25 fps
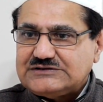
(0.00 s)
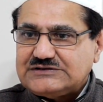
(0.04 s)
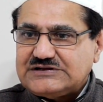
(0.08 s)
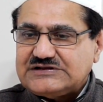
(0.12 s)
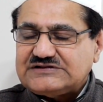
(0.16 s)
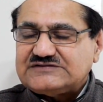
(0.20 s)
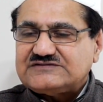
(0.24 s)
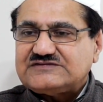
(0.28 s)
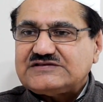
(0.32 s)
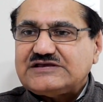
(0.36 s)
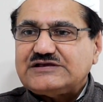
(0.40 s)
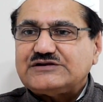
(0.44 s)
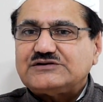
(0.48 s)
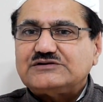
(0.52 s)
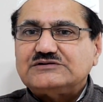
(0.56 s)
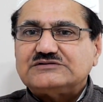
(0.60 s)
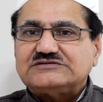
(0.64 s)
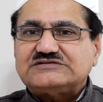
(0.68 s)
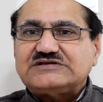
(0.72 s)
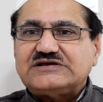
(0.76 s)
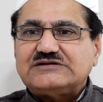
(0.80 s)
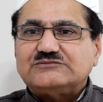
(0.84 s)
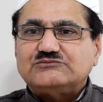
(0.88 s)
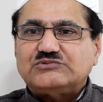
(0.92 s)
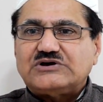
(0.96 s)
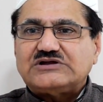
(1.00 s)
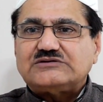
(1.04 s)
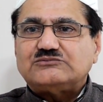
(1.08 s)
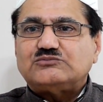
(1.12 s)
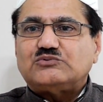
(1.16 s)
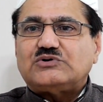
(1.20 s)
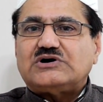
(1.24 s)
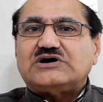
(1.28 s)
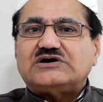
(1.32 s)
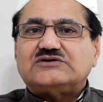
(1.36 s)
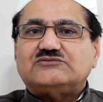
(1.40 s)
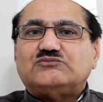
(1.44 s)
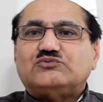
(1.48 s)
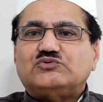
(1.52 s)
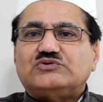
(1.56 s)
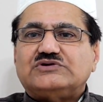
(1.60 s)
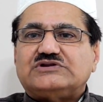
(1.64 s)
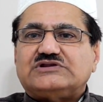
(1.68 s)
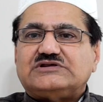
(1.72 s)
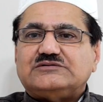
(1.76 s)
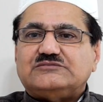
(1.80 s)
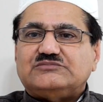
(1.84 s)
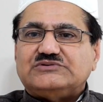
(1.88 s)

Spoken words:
And Satan said, well, why wouldn't he